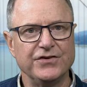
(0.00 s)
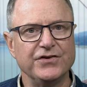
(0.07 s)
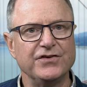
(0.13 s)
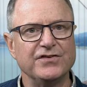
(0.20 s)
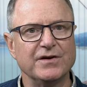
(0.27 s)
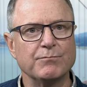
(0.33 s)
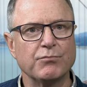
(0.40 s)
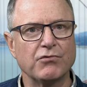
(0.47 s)

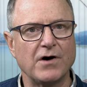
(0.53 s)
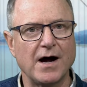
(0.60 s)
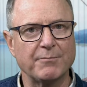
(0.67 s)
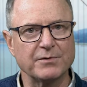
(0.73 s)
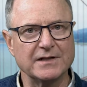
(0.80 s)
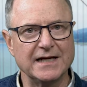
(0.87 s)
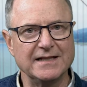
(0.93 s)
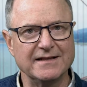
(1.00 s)
using
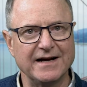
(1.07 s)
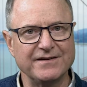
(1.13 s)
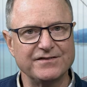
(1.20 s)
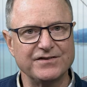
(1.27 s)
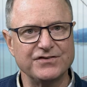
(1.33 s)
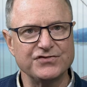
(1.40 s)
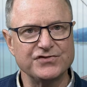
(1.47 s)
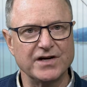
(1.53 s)
properly
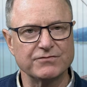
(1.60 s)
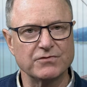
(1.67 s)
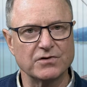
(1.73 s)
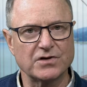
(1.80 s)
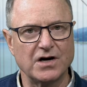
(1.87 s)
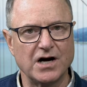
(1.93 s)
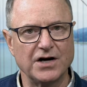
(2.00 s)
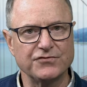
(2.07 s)
licensed general
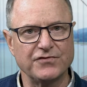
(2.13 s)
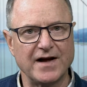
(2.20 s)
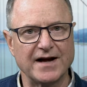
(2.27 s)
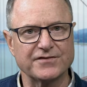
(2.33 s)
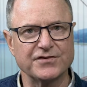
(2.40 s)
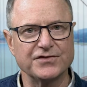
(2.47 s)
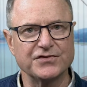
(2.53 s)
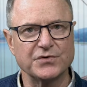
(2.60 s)

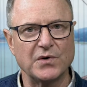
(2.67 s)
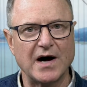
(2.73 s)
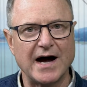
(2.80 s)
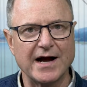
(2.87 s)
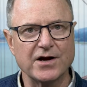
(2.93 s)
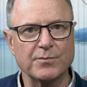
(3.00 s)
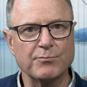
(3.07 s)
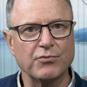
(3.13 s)
contractors who
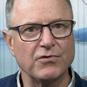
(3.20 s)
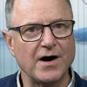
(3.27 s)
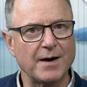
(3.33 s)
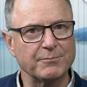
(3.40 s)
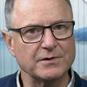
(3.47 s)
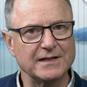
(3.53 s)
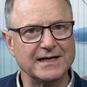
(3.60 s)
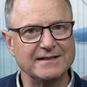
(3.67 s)
hire
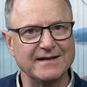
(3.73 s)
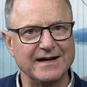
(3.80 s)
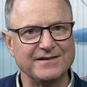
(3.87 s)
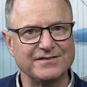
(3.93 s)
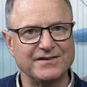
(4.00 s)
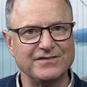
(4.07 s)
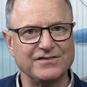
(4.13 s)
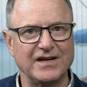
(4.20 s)
properly
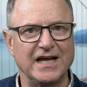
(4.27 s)
licensed